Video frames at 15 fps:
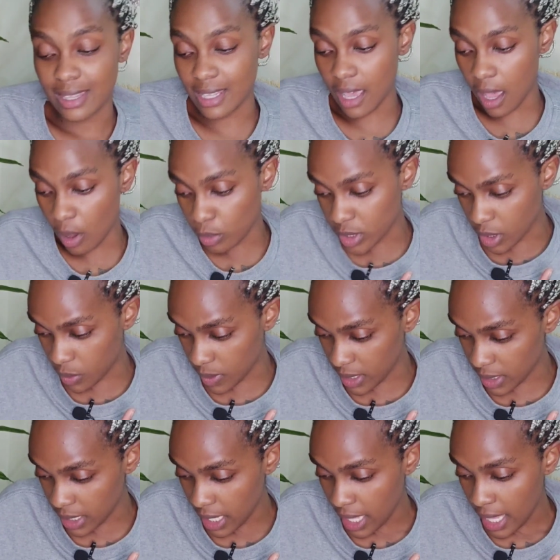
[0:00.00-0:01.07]
The outer
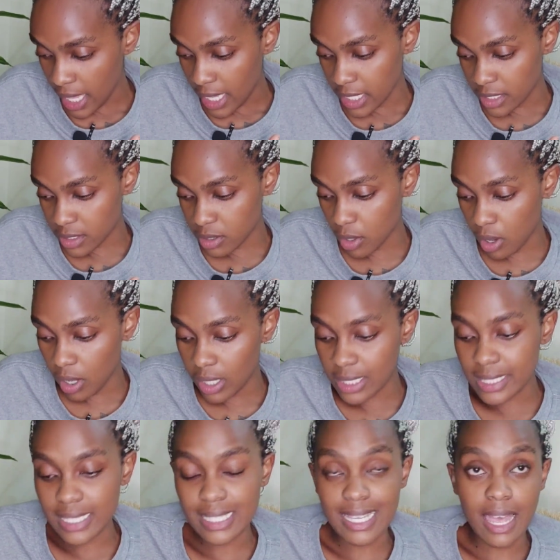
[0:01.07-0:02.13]
one is
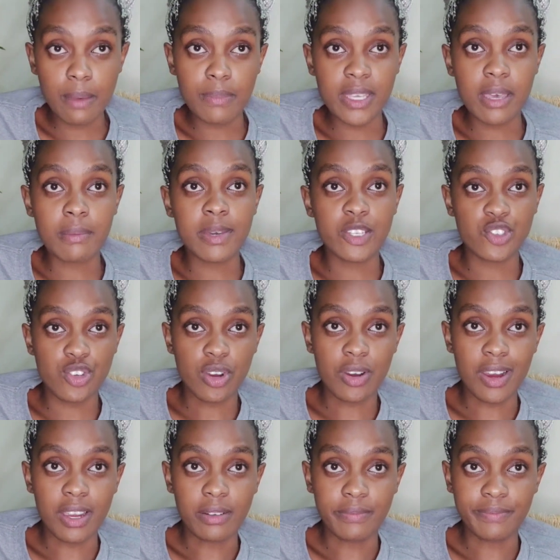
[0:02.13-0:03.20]
called labia
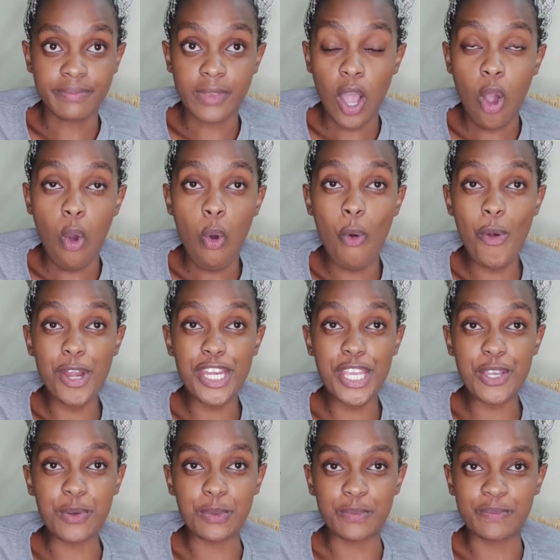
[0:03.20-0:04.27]
majora. Who
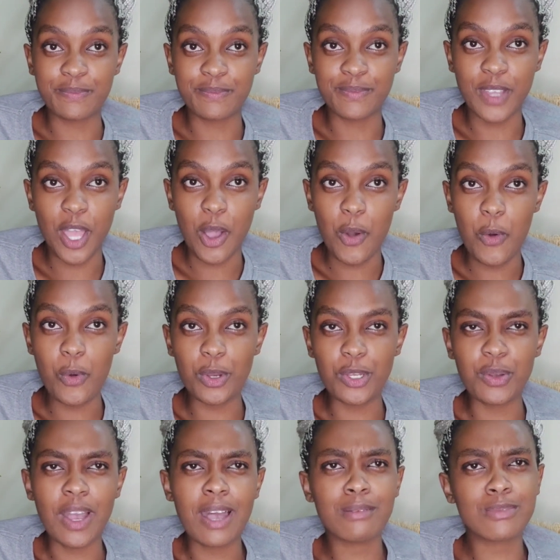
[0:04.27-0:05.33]
knew? Who
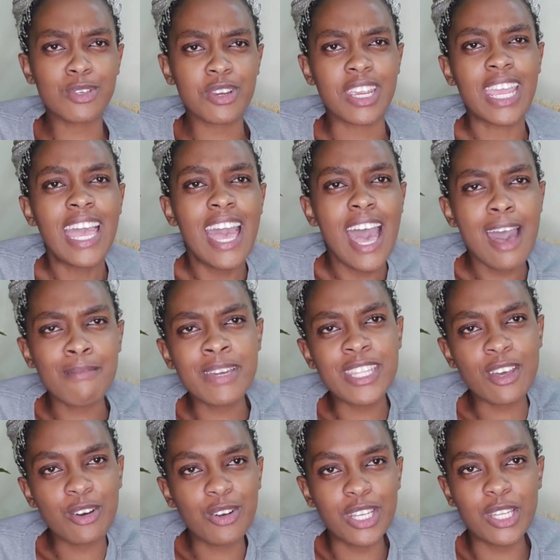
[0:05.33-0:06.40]
knew? I'm sorry. Am I
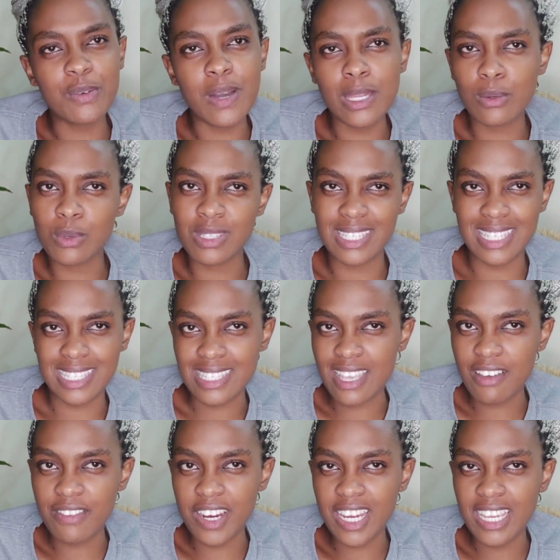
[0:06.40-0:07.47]
the only one who's
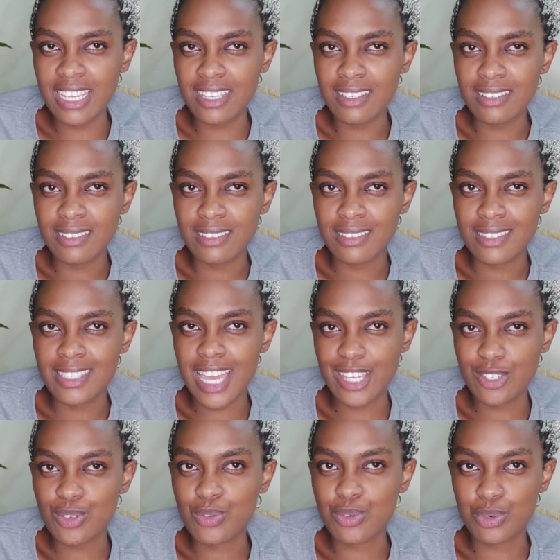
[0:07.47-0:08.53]
discovering
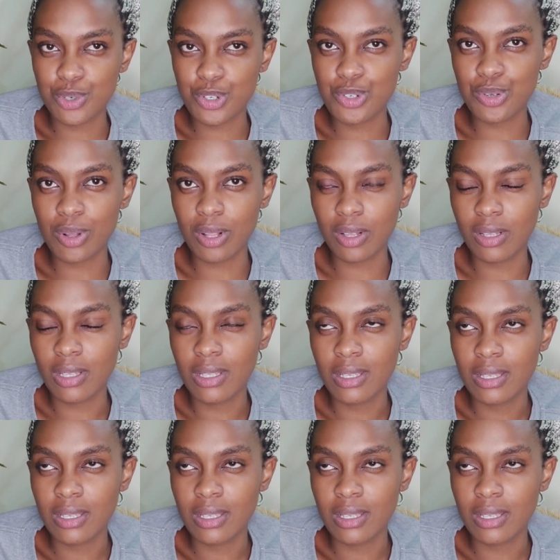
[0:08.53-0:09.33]
such crucial